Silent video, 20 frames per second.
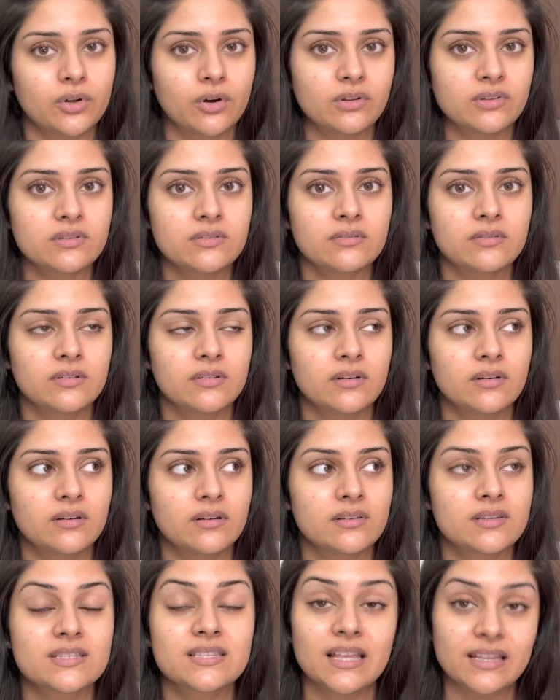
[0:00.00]
on
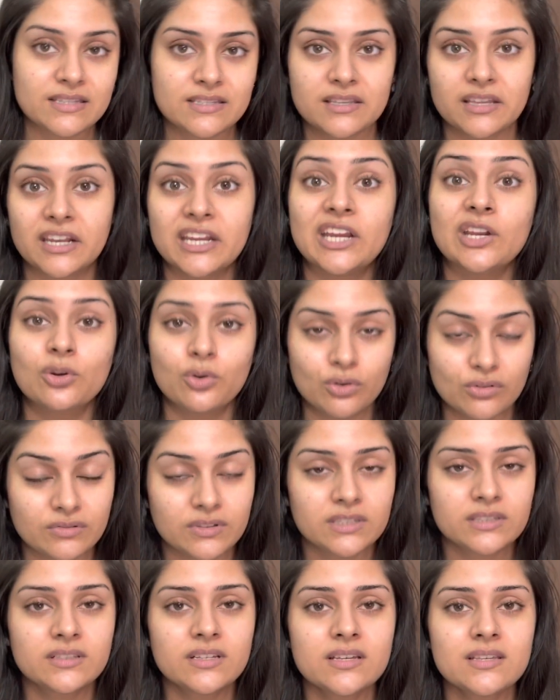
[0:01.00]
sunscreen
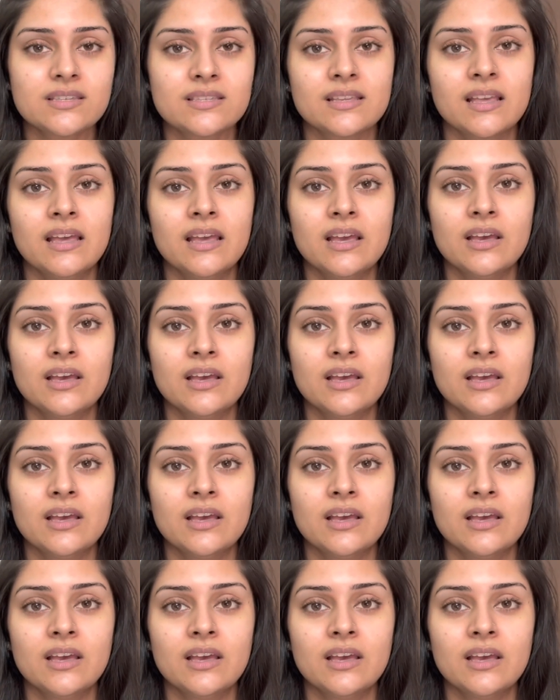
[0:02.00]
over this.